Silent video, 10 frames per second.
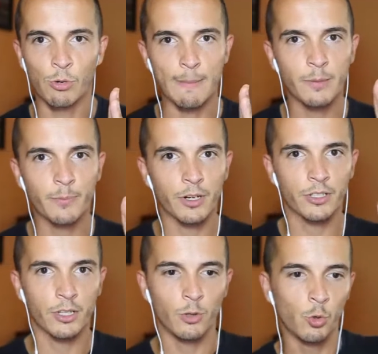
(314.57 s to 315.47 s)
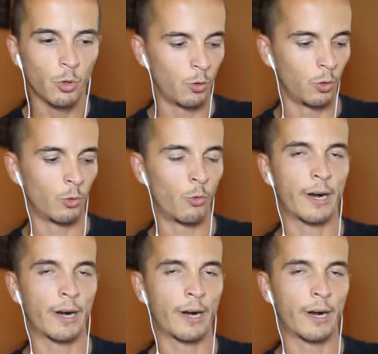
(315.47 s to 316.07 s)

rubber person who would